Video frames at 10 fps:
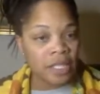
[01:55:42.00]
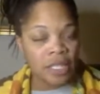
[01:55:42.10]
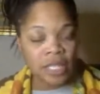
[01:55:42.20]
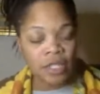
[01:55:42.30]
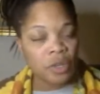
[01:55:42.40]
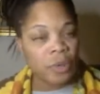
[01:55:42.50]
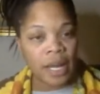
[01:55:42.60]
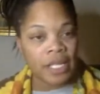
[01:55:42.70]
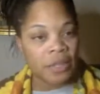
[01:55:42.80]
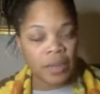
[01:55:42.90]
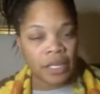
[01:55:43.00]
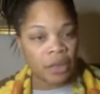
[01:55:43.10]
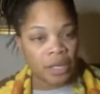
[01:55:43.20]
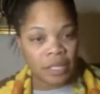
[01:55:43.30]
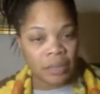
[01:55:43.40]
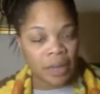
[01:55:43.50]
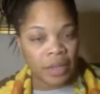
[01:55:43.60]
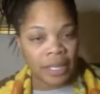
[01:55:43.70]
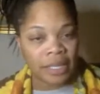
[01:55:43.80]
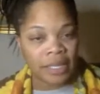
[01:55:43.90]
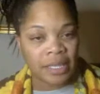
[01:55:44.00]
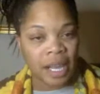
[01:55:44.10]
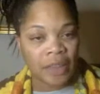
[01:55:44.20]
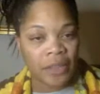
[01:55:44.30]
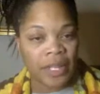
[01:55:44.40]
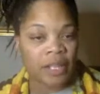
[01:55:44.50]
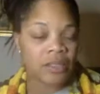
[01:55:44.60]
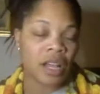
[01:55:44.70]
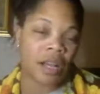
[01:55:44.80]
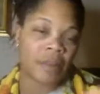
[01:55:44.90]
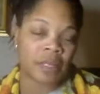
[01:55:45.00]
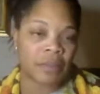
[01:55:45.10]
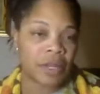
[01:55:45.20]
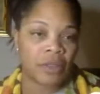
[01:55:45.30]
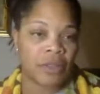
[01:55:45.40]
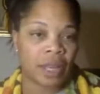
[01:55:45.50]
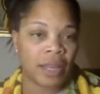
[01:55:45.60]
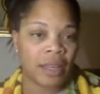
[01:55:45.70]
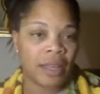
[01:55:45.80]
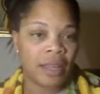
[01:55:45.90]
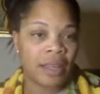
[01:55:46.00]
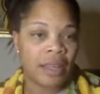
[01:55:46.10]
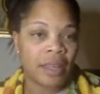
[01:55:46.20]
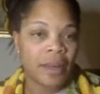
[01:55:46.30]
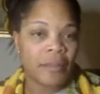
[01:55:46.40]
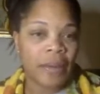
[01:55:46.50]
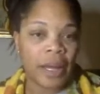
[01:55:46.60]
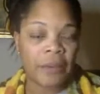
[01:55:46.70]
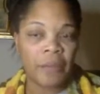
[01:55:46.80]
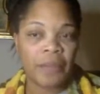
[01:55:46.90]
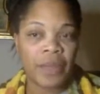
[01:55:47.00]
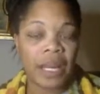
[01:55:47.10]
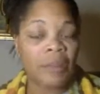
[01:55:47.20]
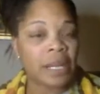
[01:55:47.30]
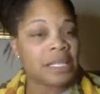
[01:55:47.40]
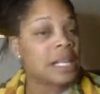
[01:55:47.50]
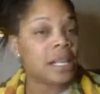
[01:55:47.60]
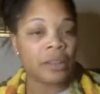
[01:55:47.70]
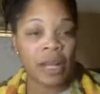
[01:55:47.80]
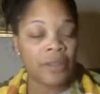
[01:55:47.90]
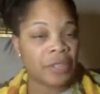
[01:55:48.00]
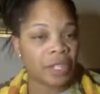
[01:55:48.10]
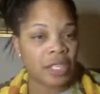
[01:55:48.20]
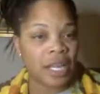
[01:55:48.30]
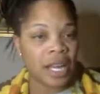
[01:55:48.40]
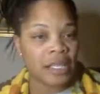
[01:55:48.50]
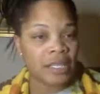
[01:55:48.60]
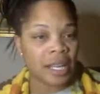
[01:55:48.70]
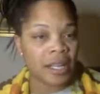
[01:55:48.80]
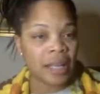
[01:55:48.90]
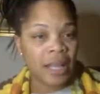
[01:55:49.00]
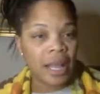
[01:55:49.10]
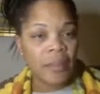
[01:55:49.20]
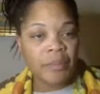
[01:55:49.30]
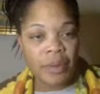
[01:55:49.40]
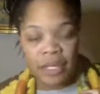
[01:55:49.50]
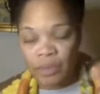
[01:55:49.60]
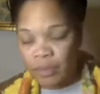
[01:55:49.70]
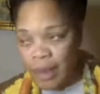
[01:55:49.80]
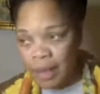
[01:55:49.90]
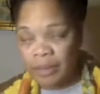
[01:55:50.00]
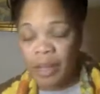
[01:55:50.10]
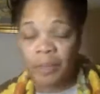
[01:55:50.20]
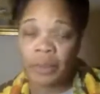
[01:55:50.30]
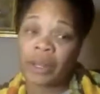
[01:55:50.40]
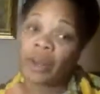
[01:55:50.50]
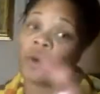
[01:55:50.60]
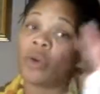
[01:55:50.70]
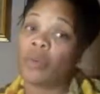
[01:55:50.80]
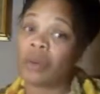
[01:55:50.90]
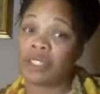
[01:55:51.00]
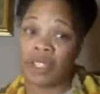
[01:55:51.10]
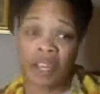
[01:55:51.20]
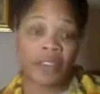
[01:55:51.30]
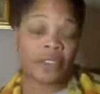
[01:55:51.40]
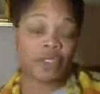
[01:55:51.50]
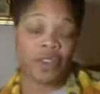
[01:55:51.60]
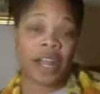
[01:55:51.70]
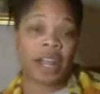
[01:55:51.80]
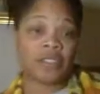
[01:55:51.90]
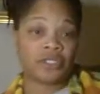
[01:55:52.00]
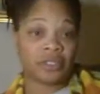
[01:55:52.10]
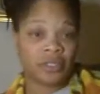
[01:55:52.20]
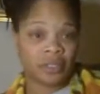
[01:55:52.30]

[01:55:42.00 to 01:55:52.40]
these new age men are on some other kind of stuff. Like, they'll talk about the meal thing, and I'm not saying they don't have any good content, but it's wrapped up in a whole bunch of other trash.